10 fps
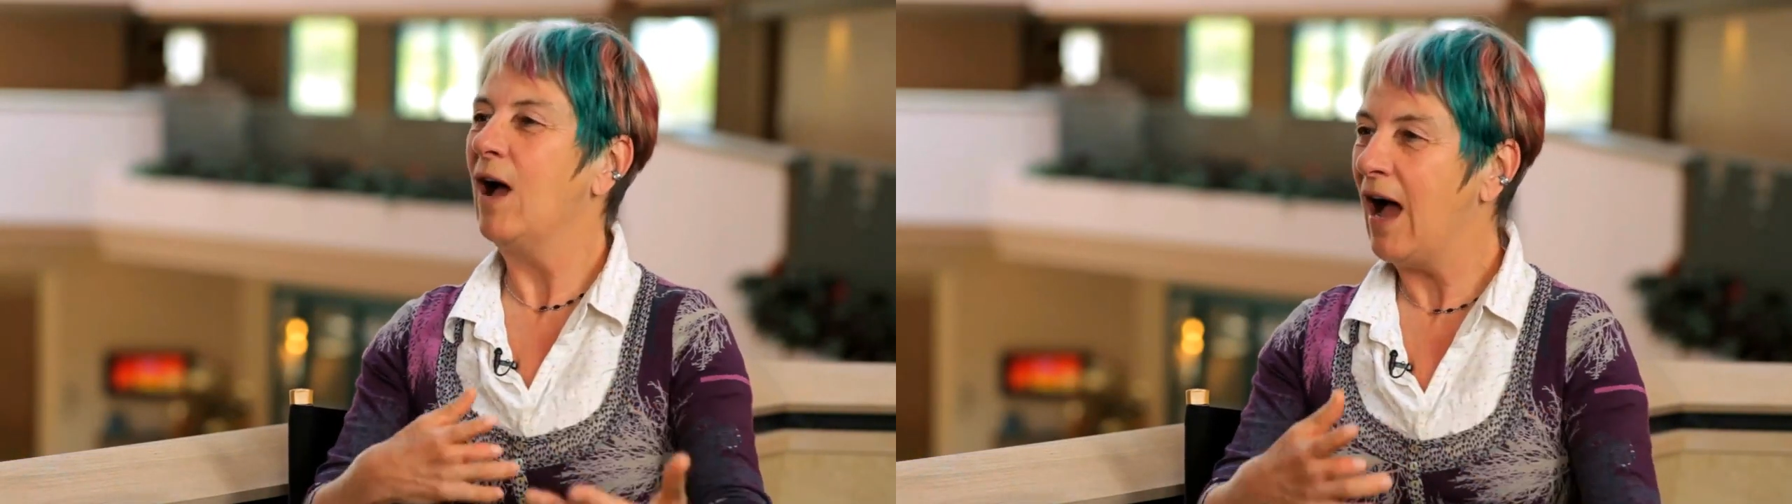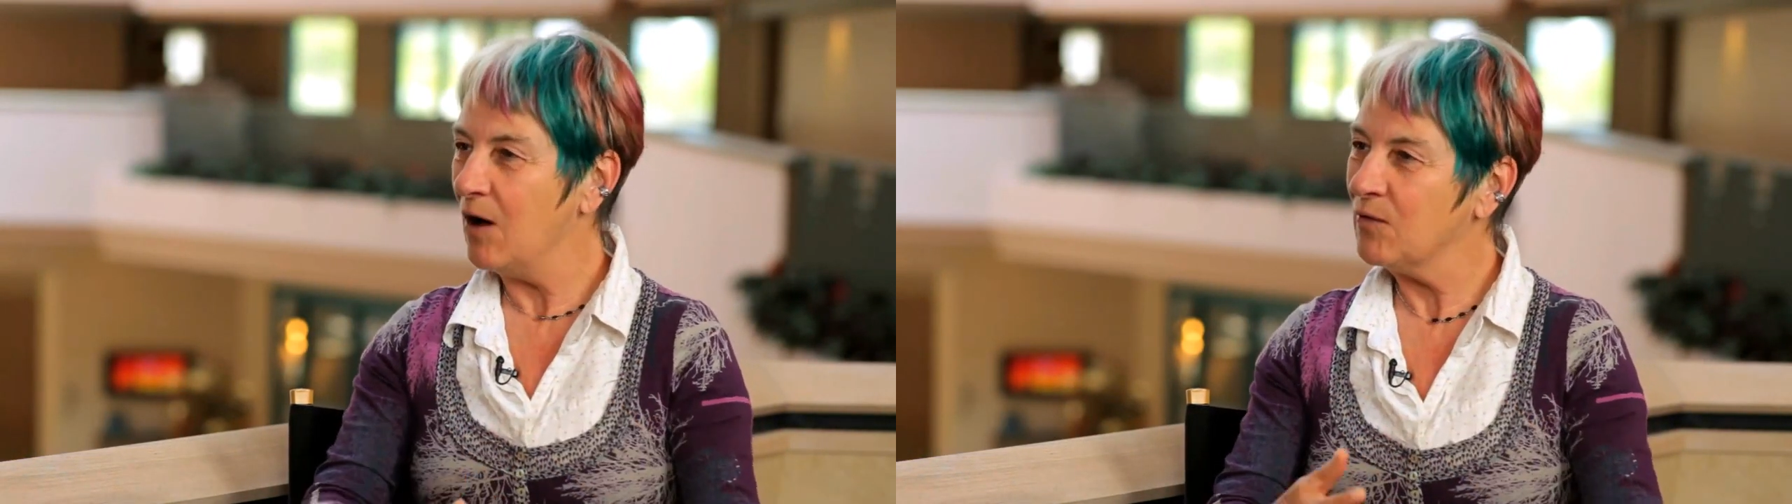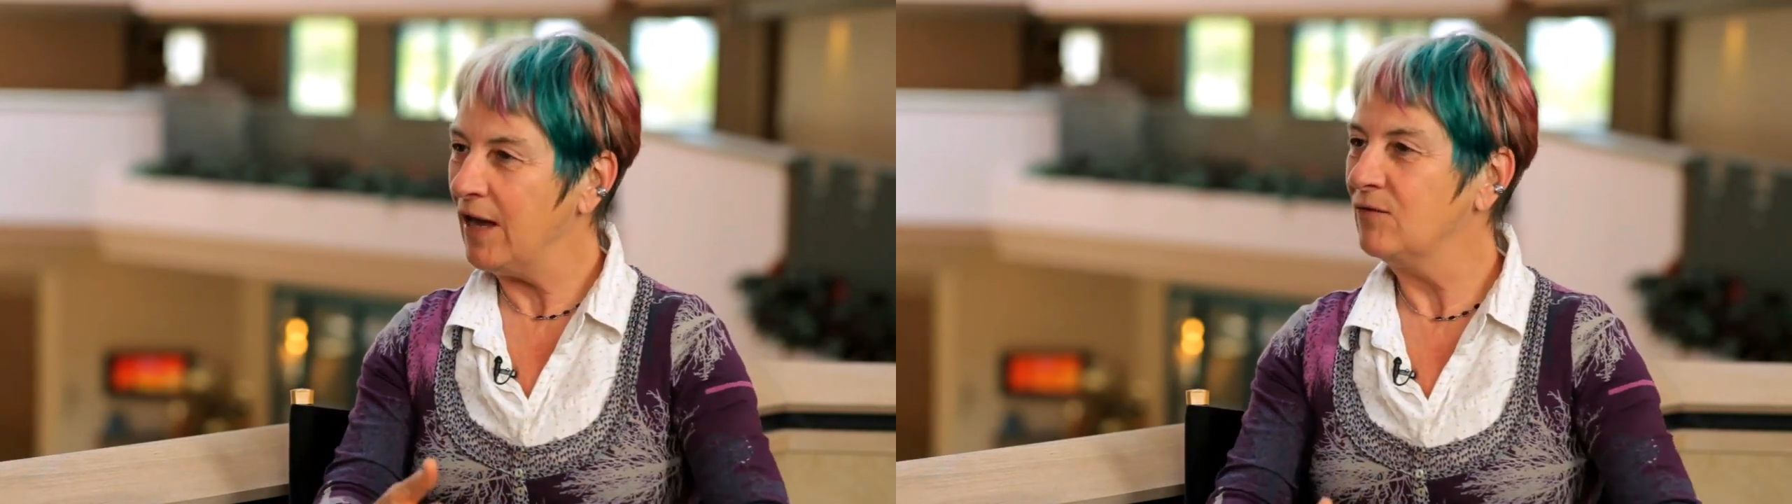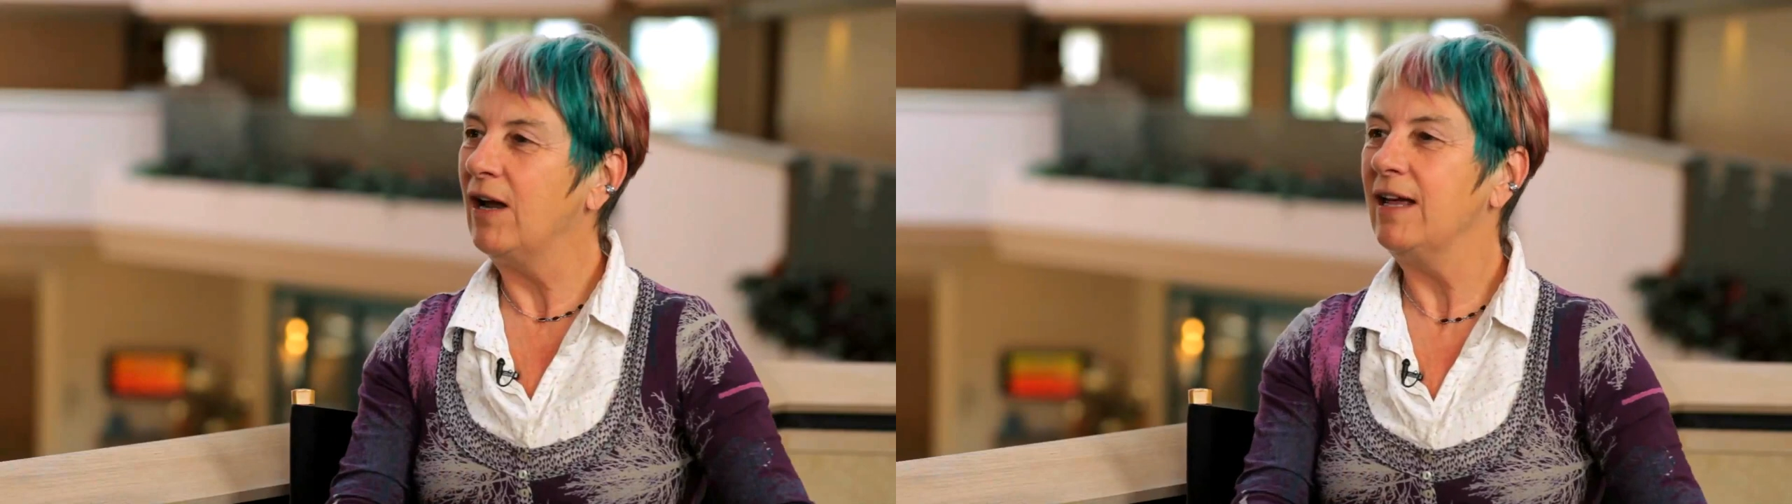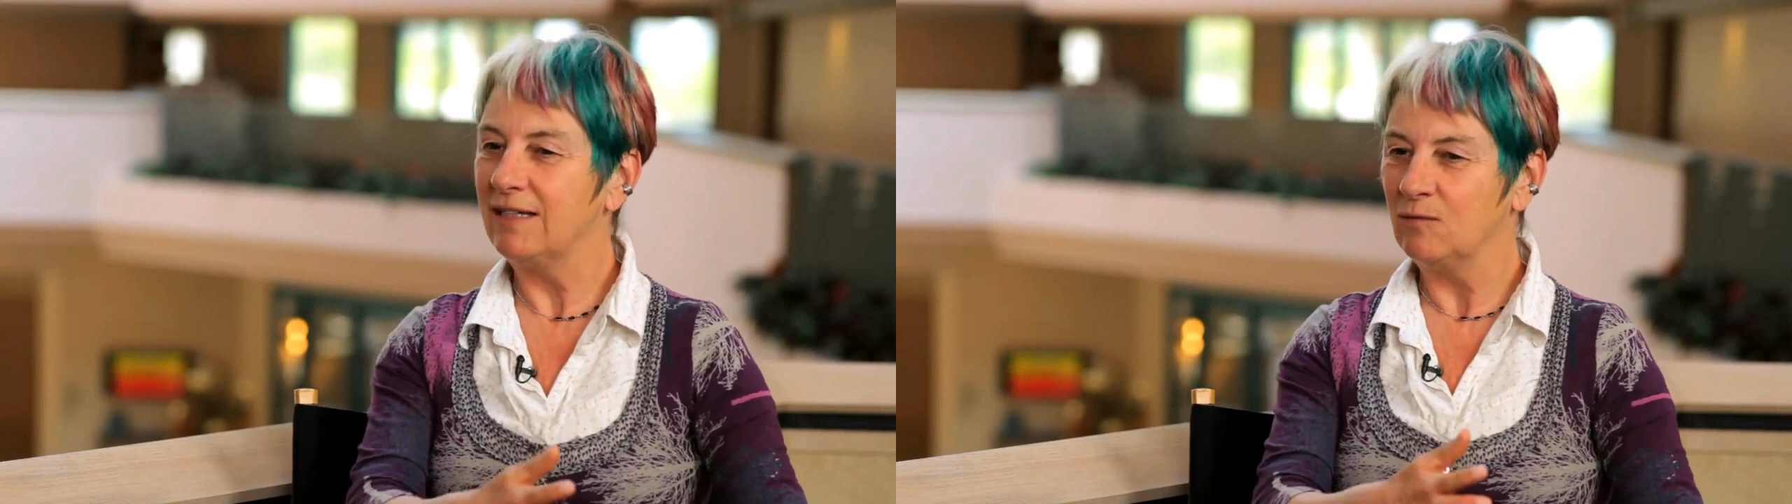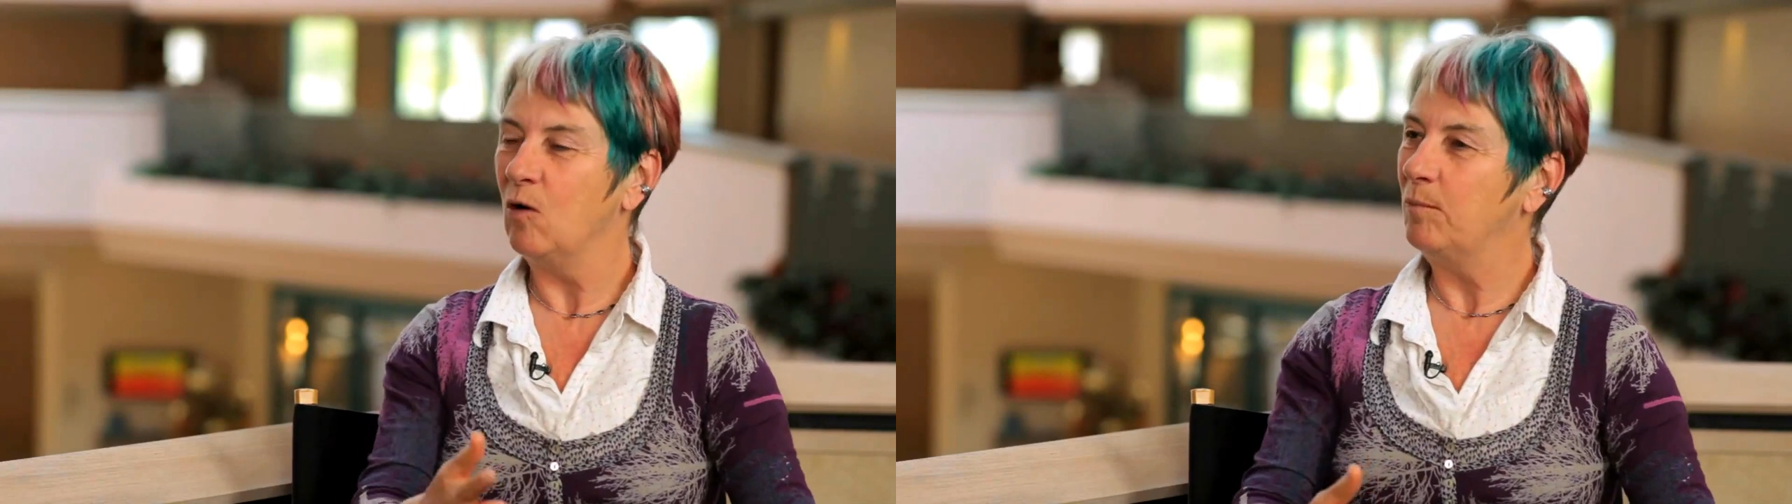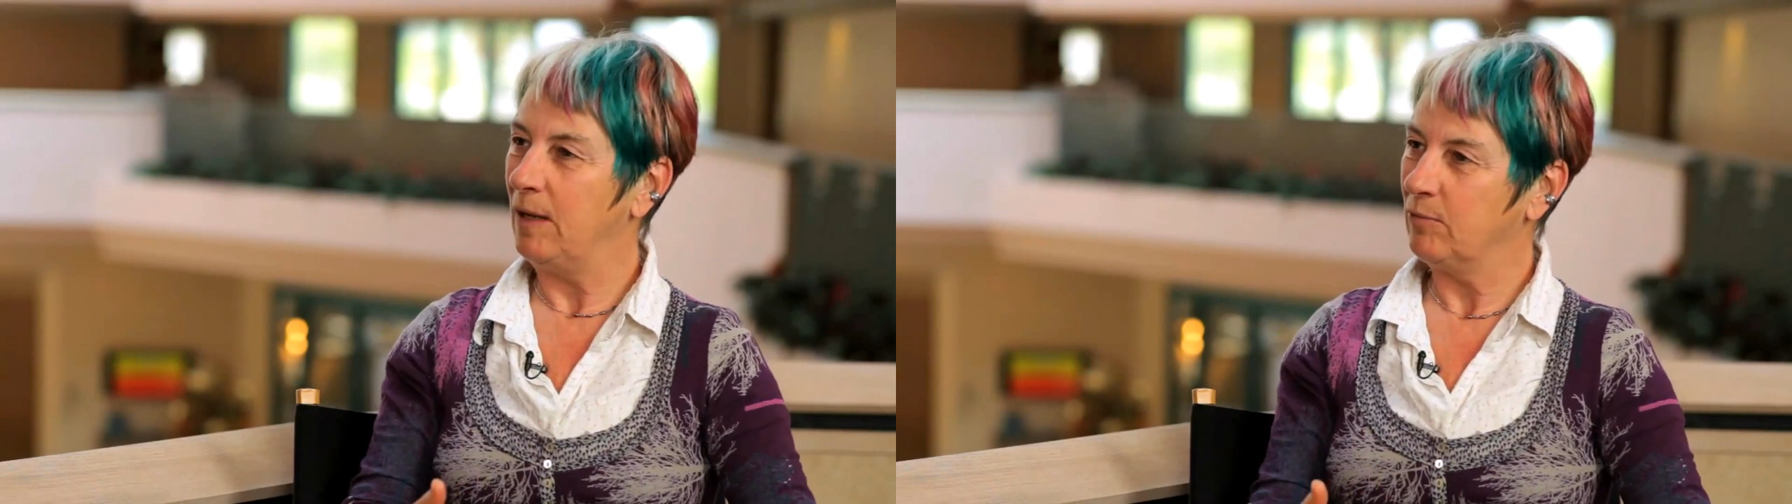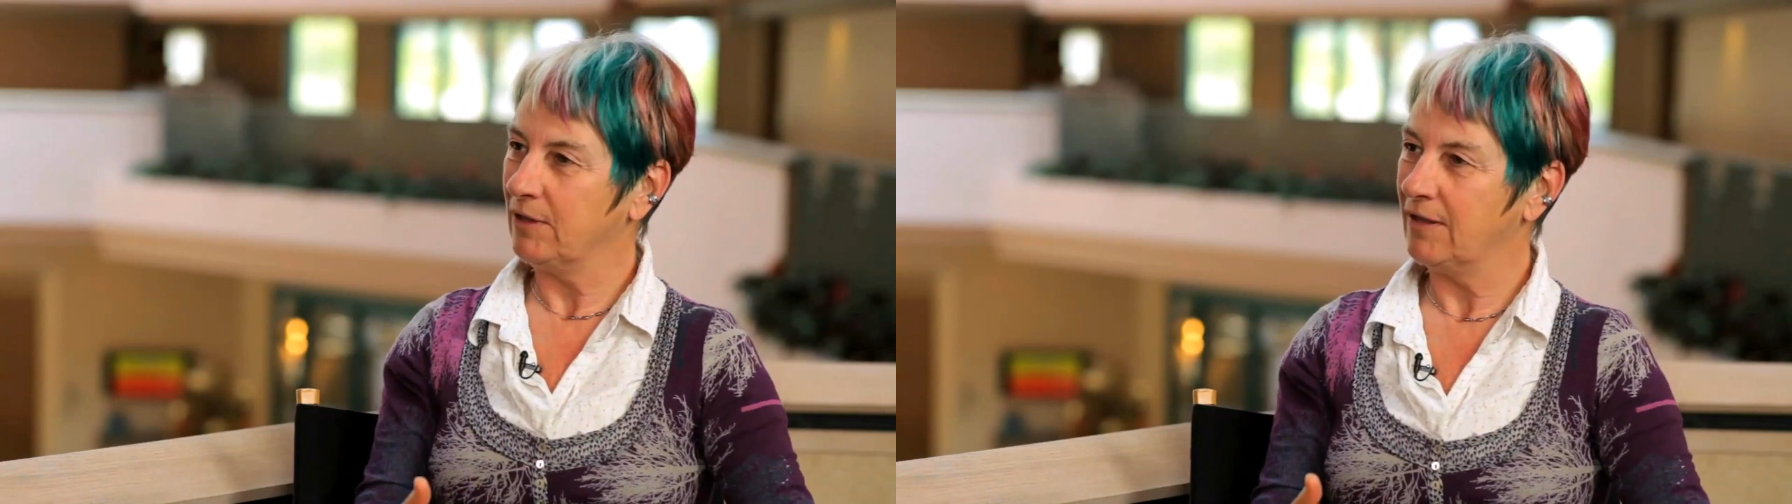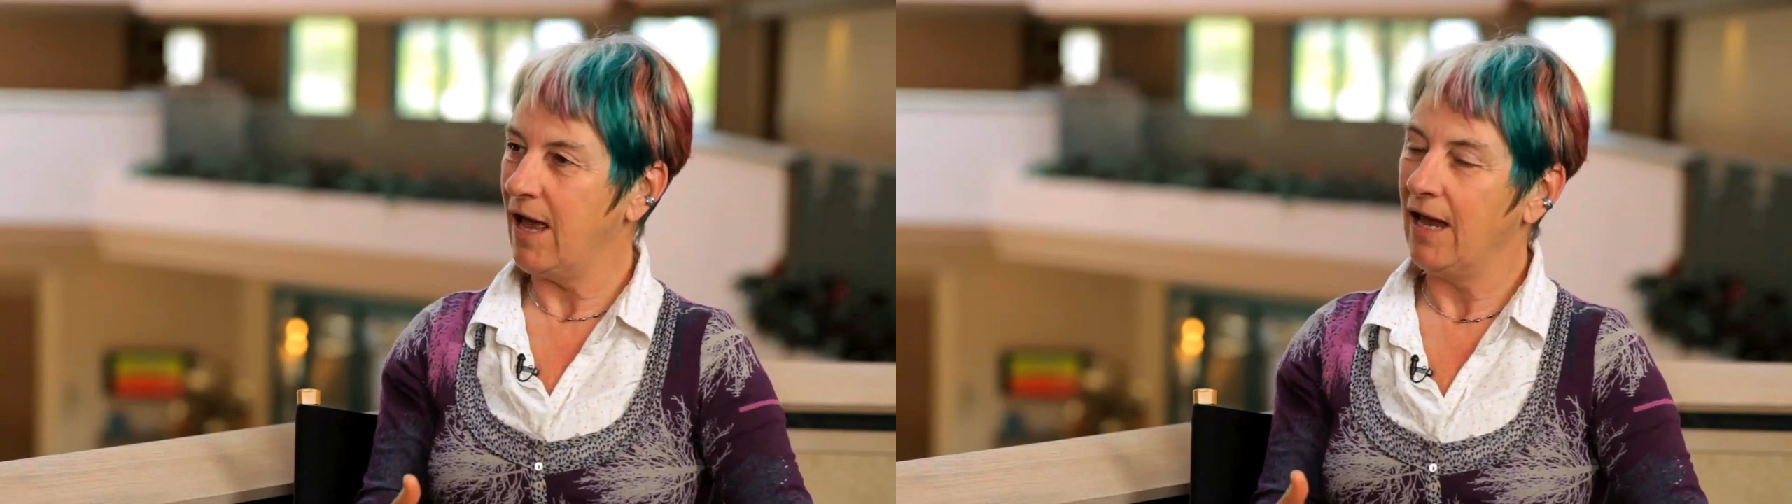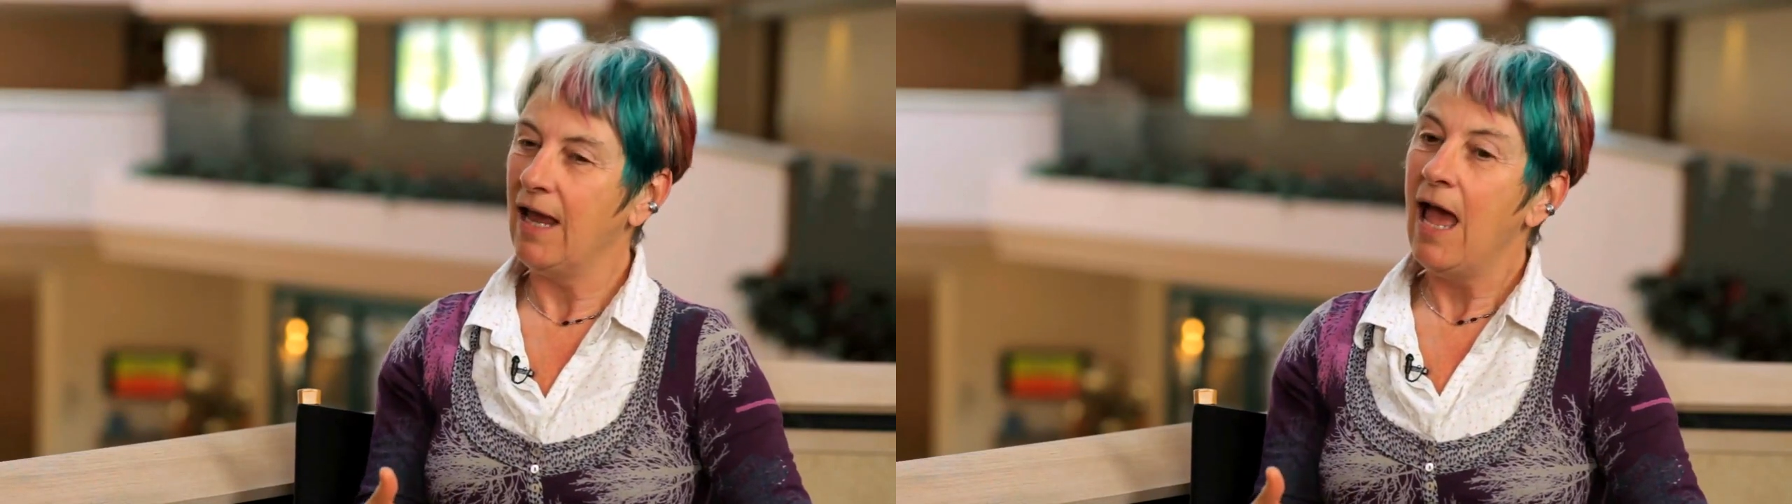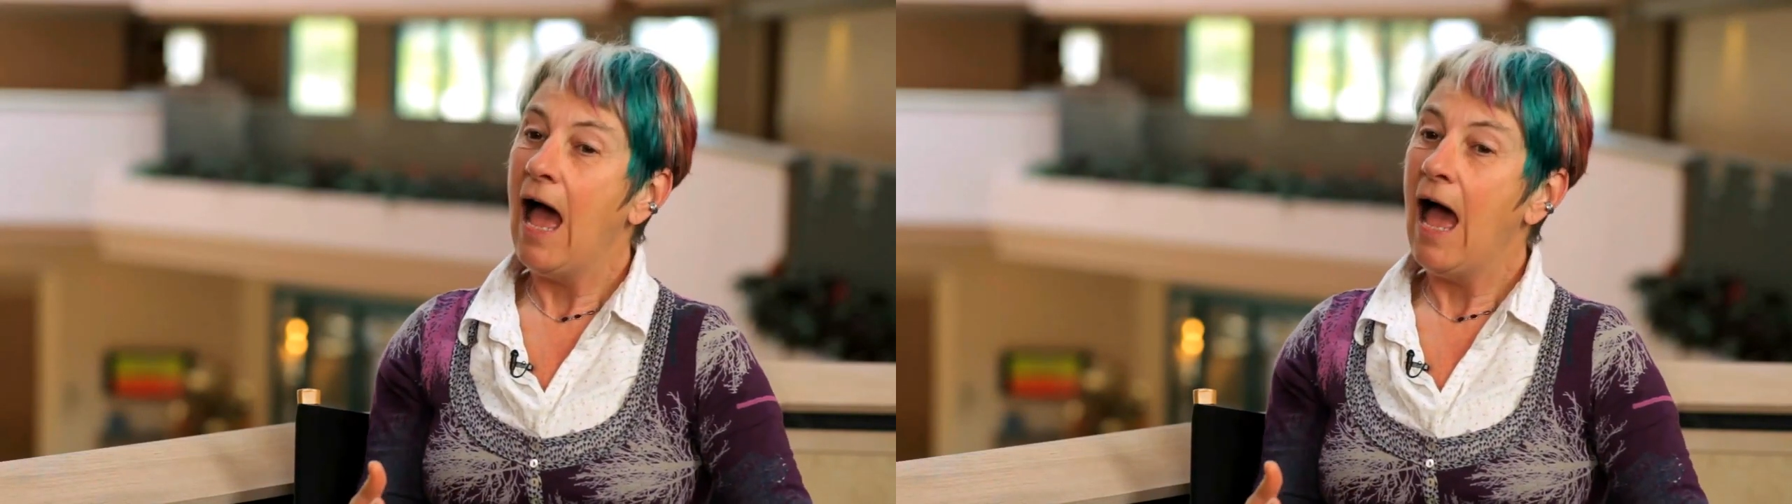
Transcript: how they relate to what people say,